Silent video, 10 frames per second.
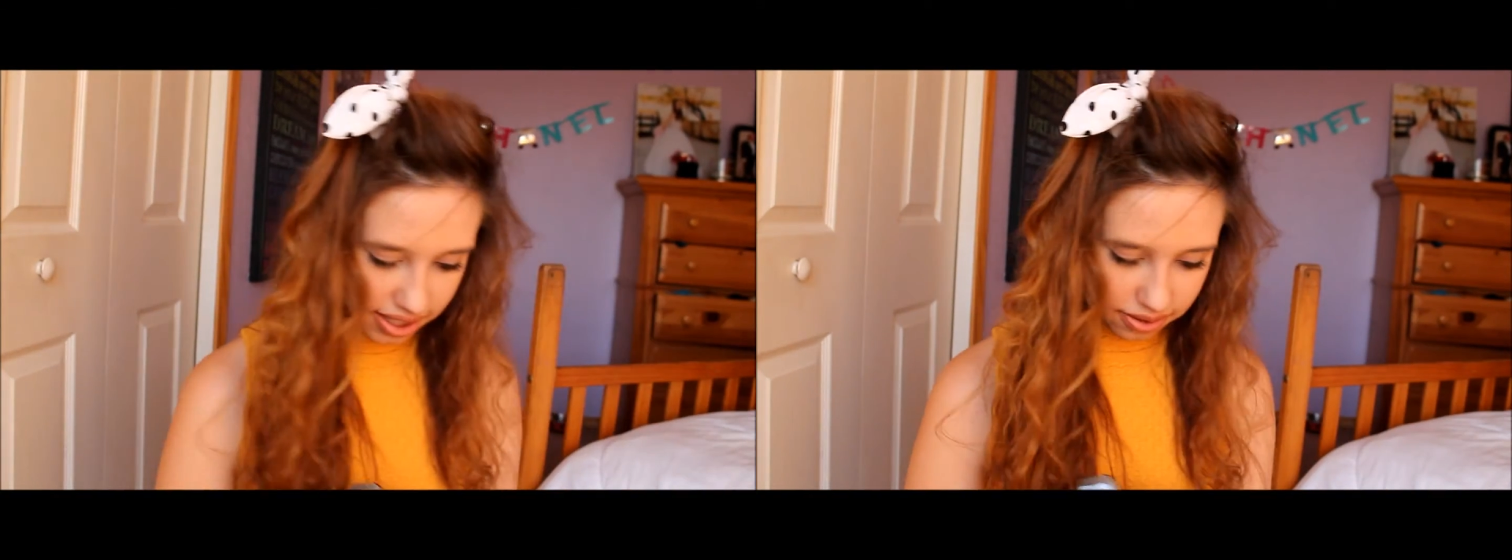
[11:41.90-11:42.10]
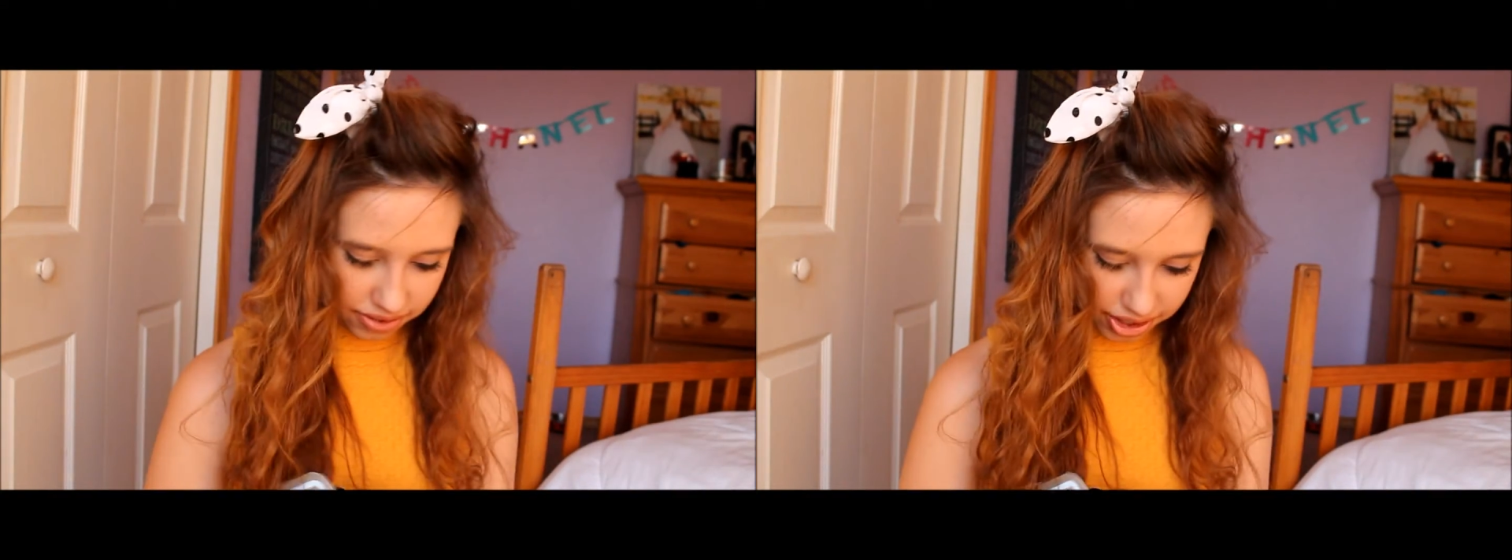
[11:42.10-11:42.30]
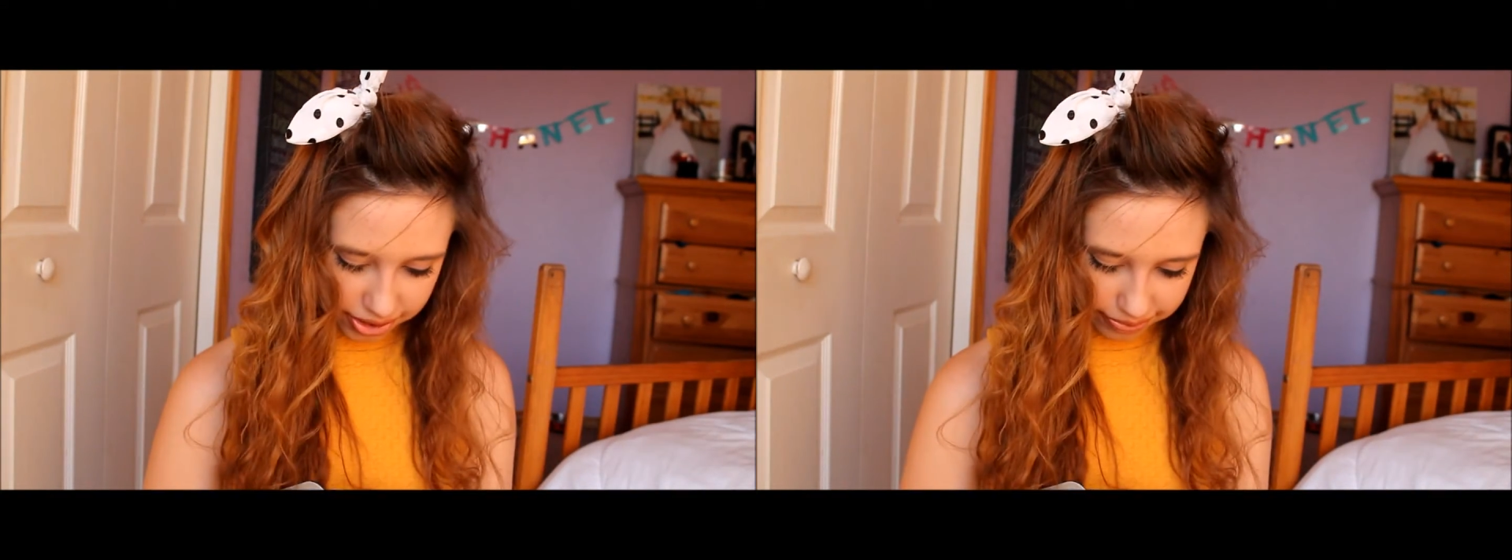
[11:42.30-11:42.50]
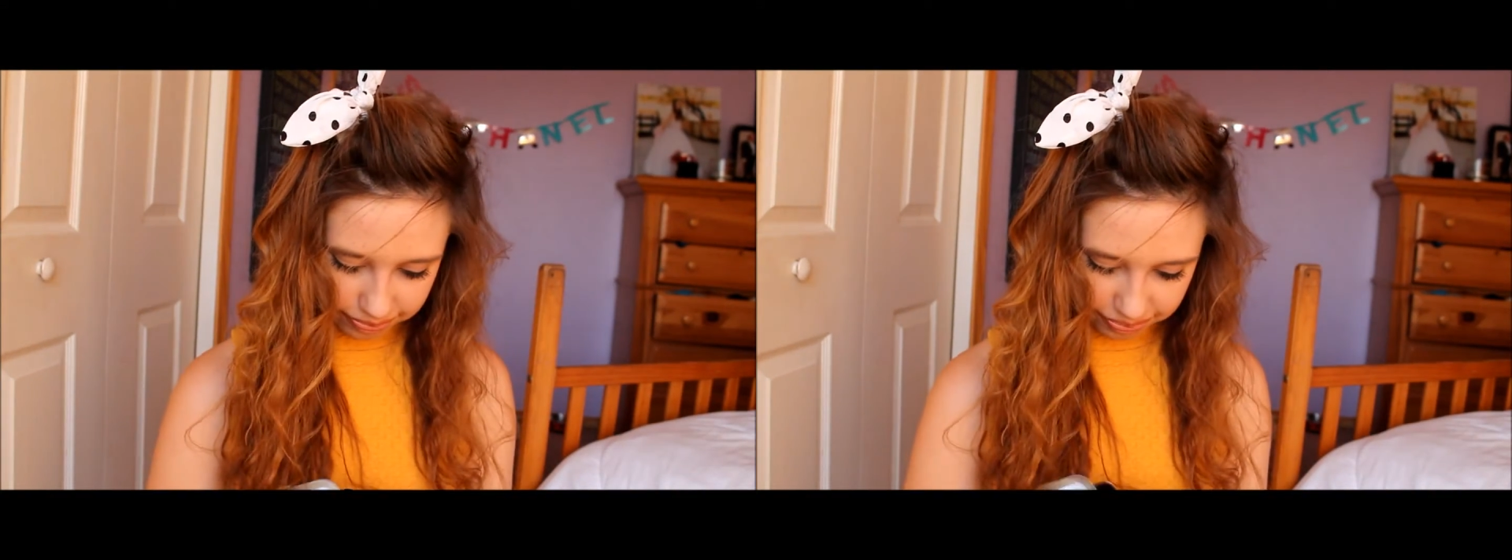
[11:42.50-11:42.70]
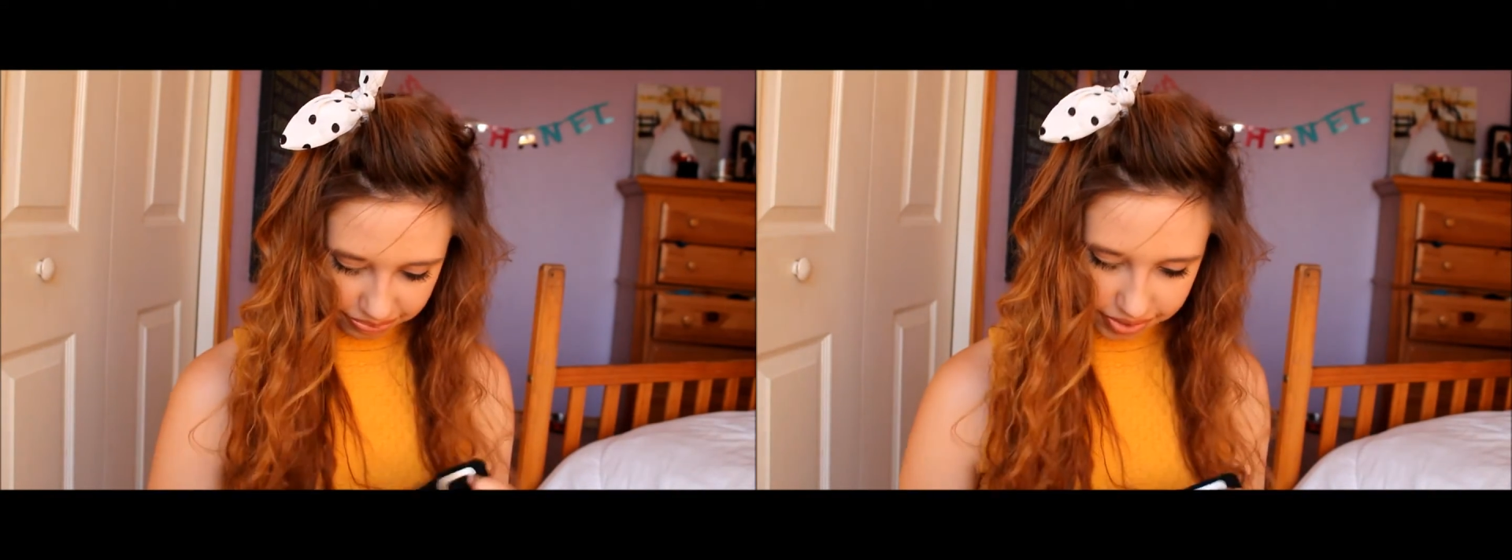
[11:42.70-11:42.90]
is for,
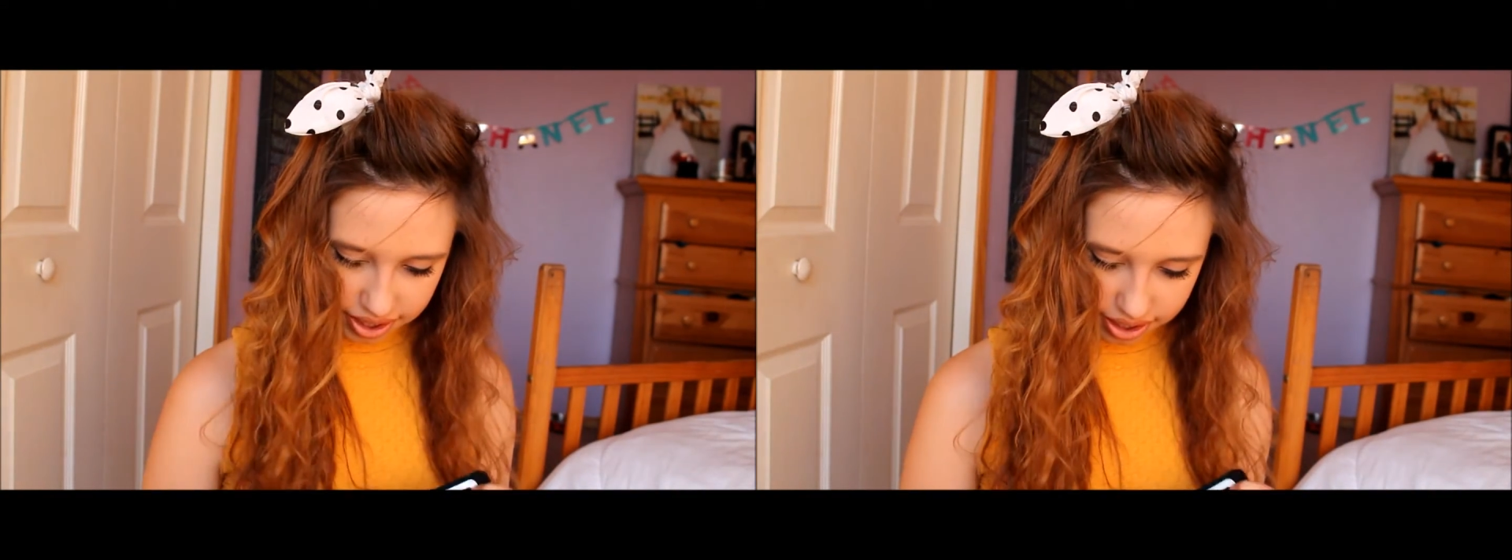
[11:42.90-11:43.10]
you